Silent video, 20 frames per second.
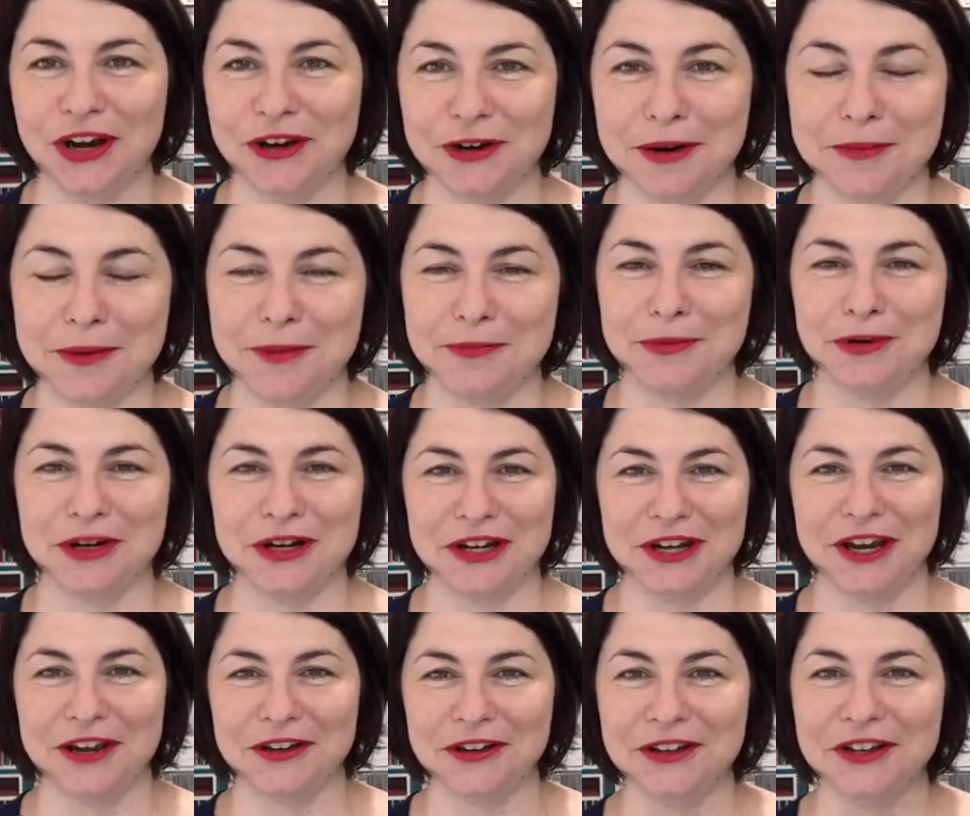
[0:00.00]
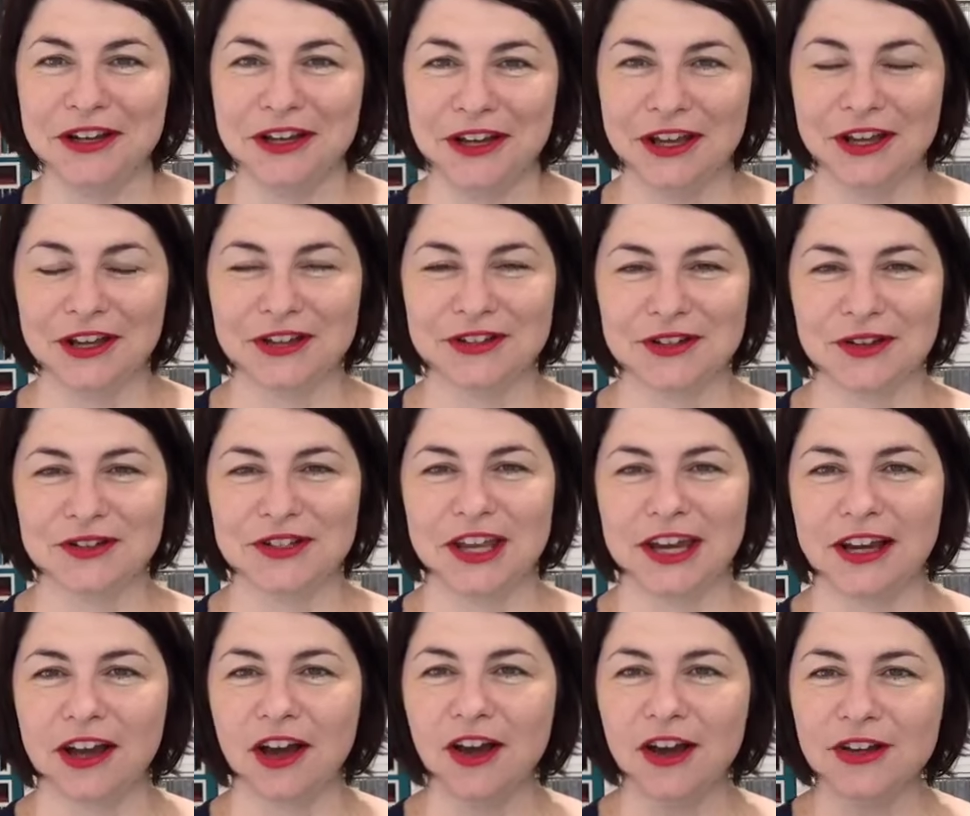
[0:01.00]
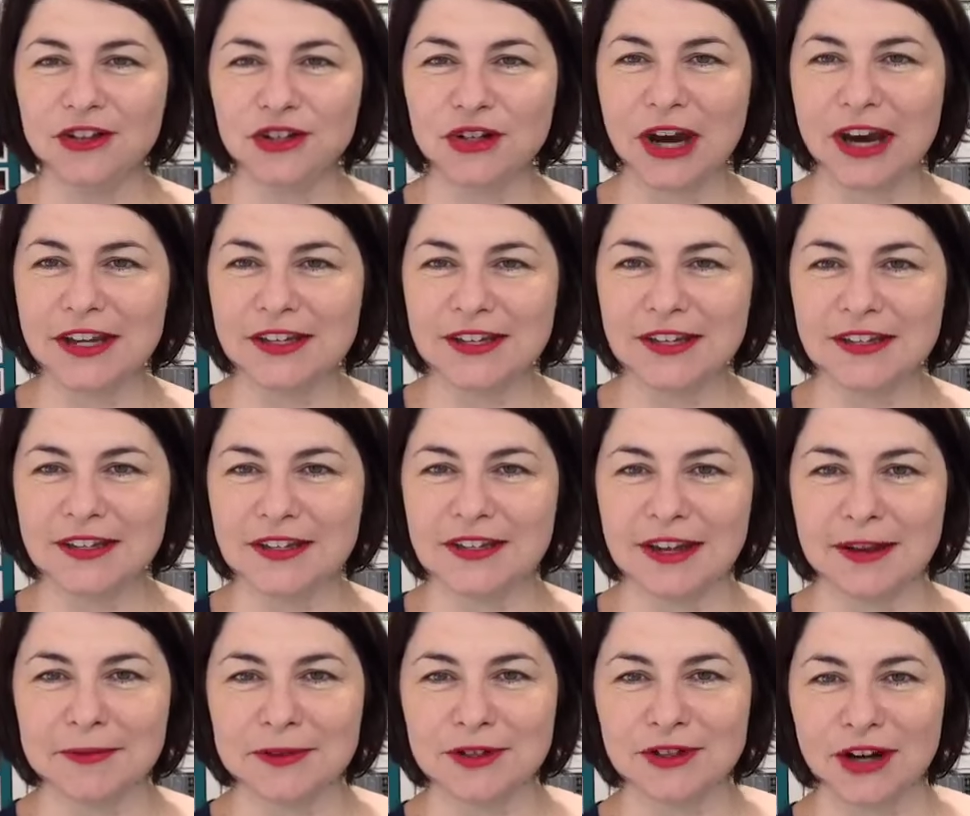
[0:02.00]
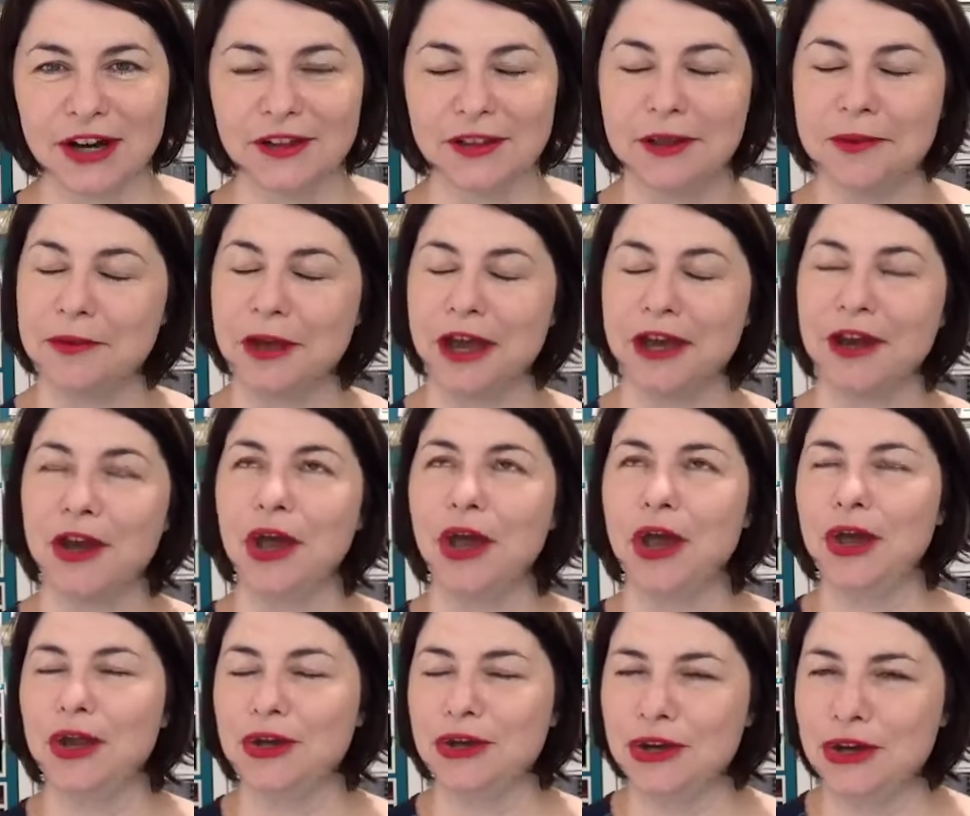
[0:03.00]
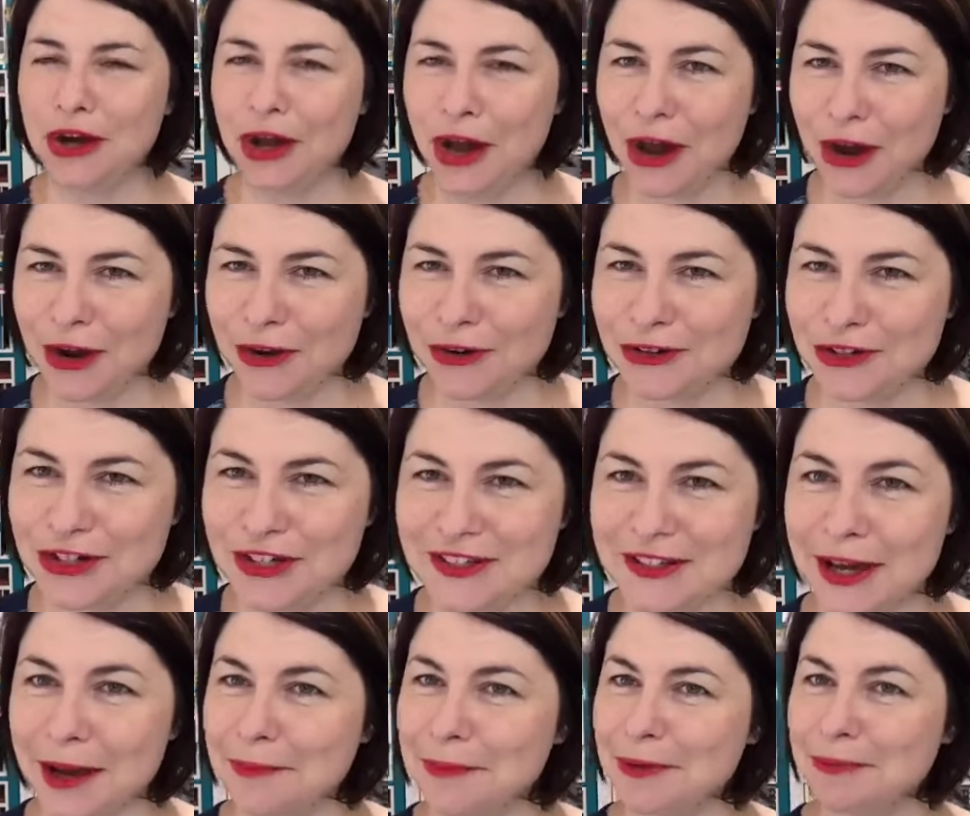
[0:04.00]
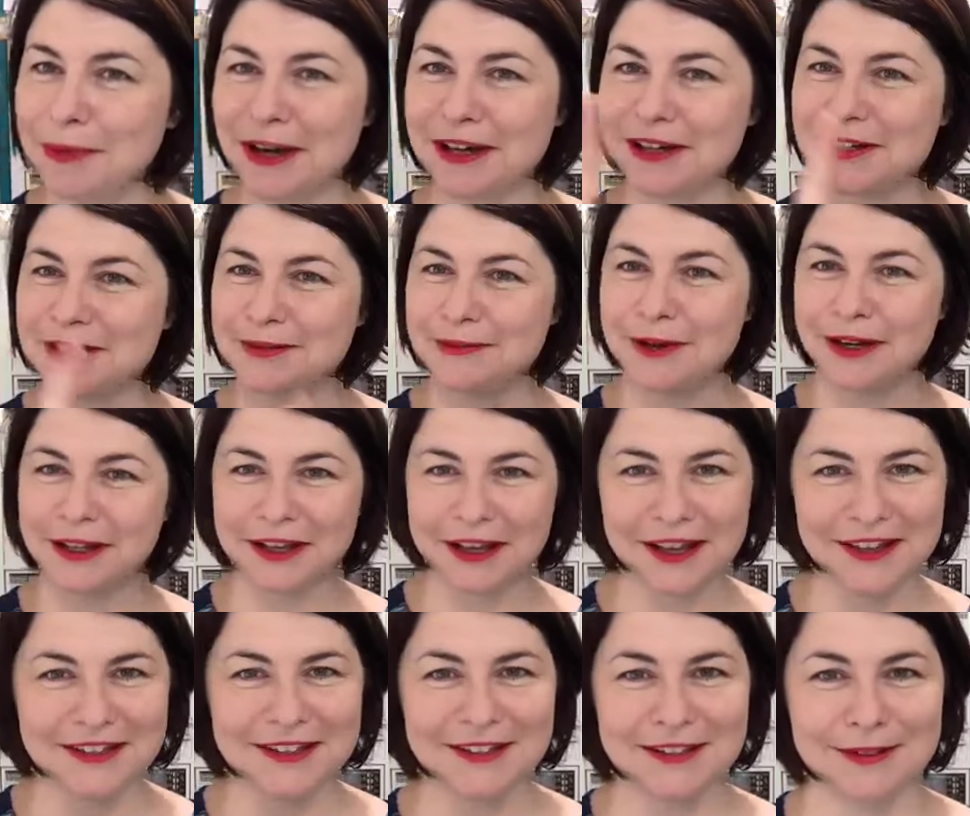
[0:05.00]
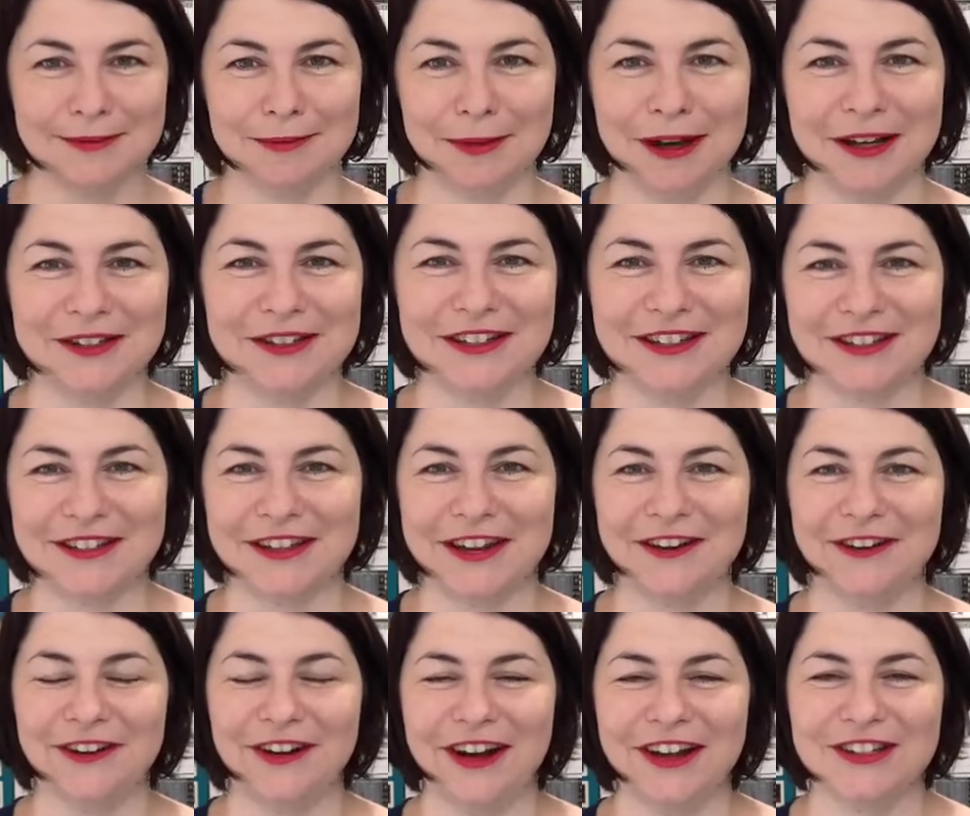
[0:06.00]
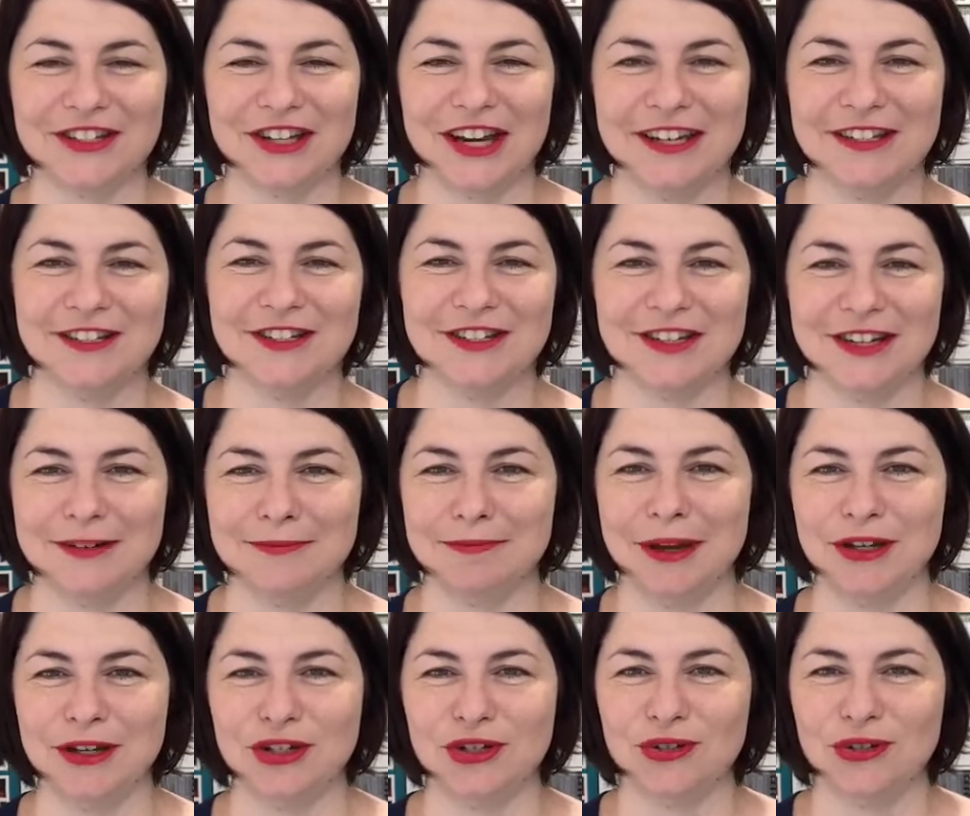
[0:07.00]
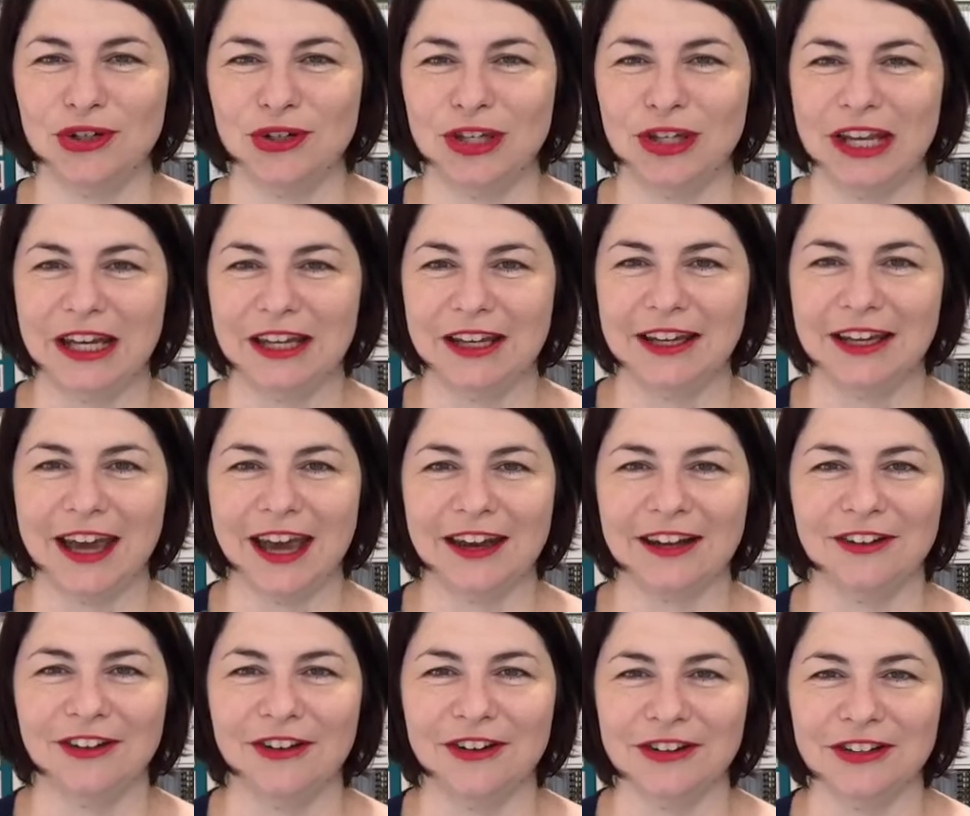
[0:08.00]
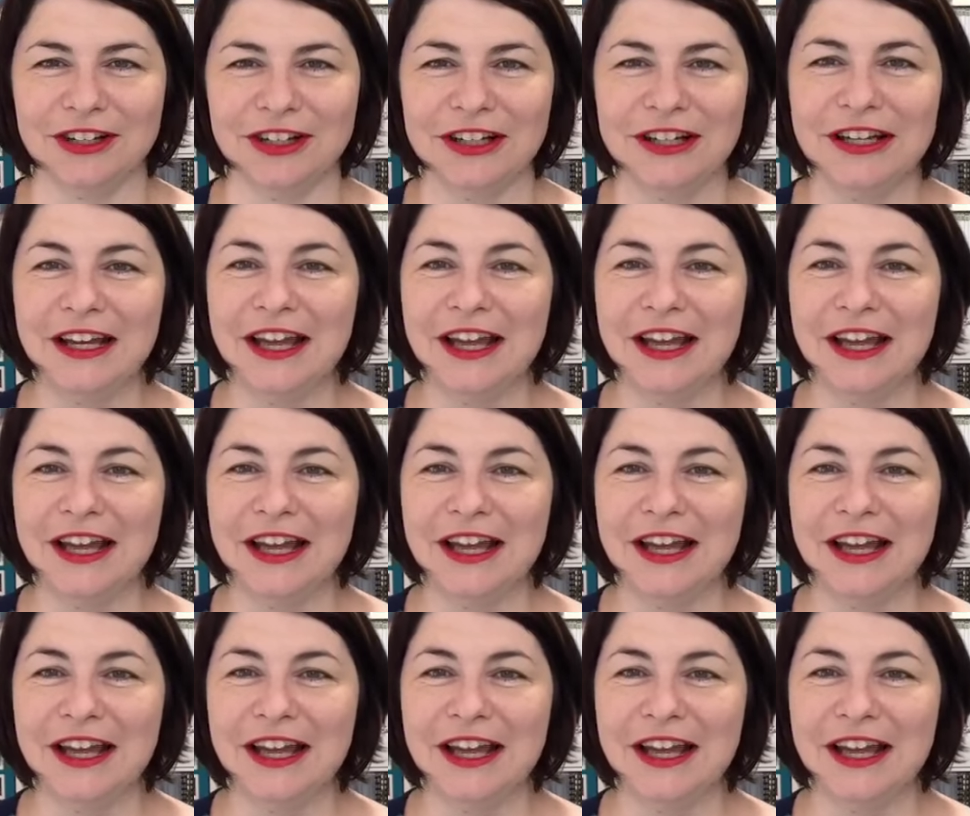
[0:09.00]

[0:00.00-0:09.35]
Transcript: I remember it now because I was like, oh, Tracy's a demonstrator. And then I'm like, no, she's coming back as my customer. So I changed it and made sure you're getting a catalogue.